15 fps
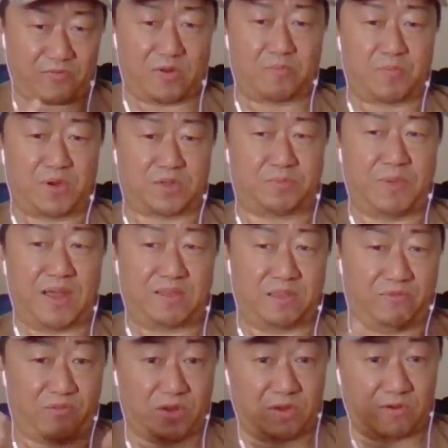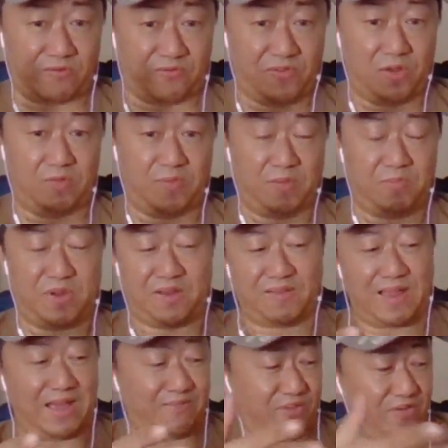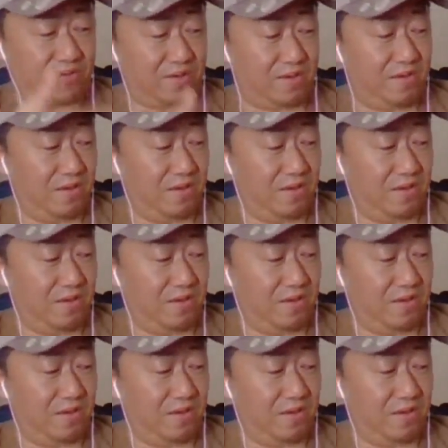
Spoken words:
different perspective when you're filming. Because I have